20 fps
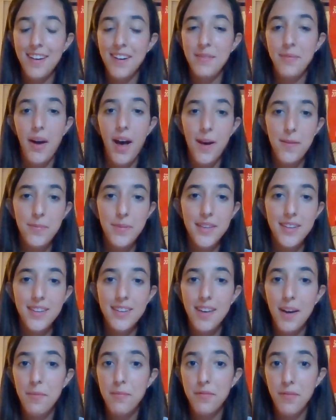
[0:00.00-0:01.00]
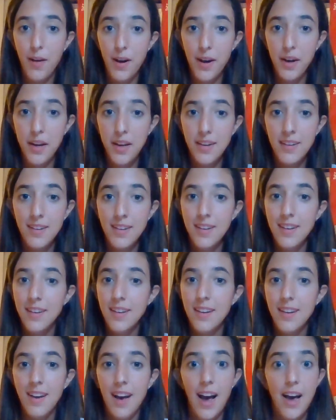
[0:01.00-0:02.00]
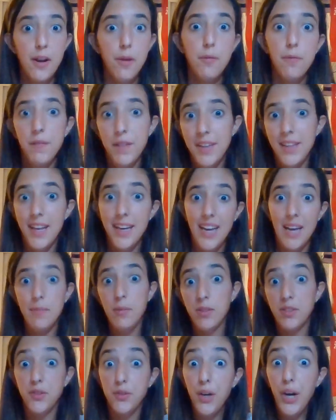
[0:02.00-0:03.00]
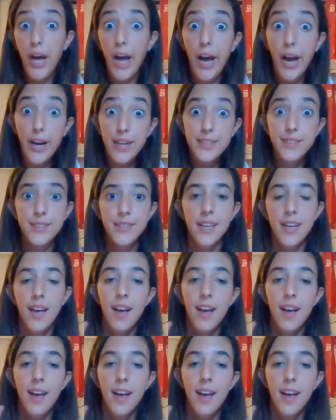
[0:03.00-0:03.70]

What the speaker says: I'm happy. I'm fine. I don't feel like I'm on drugs.